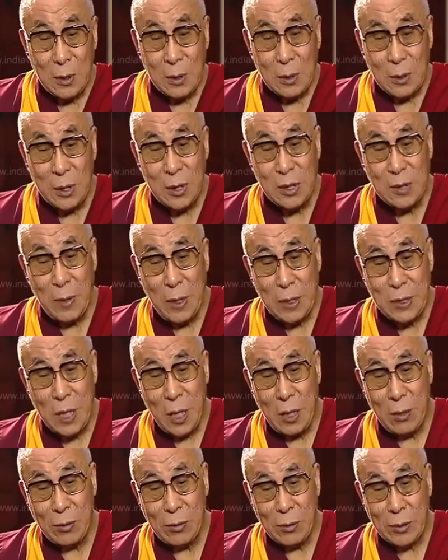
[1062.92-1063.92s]
Since my
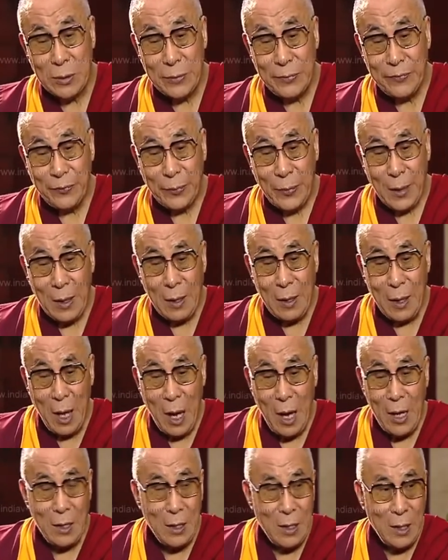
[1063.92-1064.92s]
childhood,
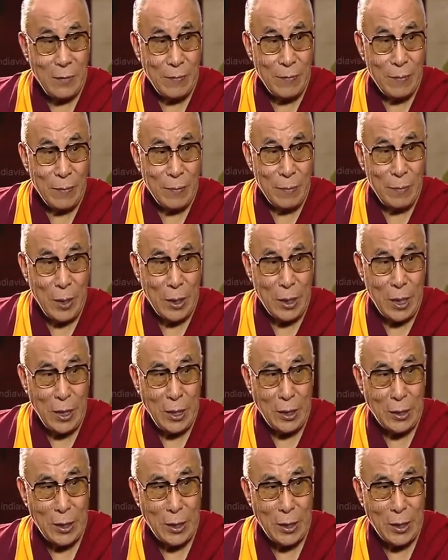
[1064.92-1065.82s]
I love mechanic